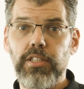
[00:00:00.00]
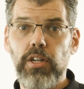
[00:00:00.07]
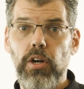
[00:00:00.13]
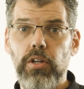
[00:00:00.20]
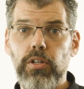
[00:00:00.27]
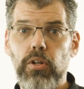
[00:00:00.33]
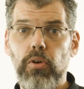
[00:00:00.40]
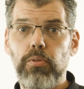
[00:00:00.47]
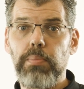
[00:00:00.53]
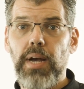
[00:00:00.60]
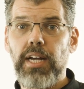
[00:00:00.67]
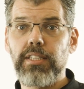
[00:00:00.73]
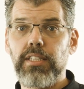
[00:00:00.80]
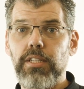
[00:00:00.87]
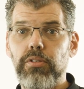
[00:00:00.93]
on load
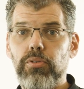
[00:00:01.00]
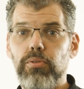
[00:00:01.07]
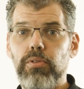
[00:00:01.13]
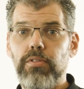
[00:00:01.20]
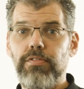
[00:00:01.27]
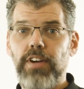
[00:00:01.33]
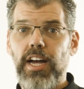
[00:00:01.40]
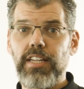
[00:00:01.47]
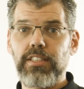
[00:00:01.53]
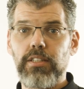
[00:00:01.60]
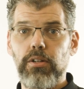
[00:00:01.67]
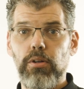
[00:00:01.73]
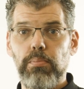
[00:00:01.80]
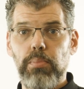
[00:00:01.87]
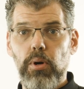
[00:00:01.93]
passing through the
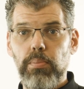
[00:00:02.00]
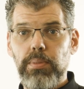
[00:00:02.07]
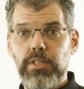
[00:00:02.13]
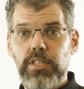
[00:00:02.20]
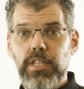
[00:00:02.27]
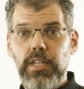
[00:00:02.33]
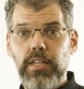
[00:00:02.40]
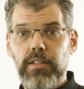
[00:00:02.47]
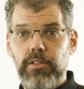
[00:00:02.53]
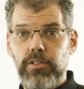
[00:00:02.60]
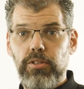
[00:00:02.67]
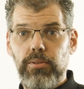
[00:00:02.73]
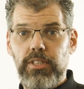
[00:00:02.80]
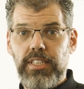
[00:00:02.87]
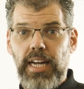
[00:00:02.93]
fastener perpendicular
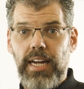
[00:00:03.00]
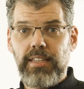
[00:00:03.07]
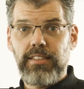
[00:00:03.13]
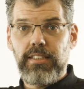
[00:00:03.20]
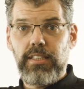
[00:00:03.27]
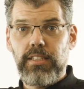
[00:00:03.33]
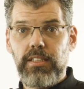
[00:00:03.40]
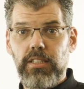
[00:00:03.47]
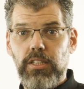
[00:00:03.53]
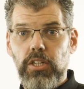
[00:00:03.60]
to its axis,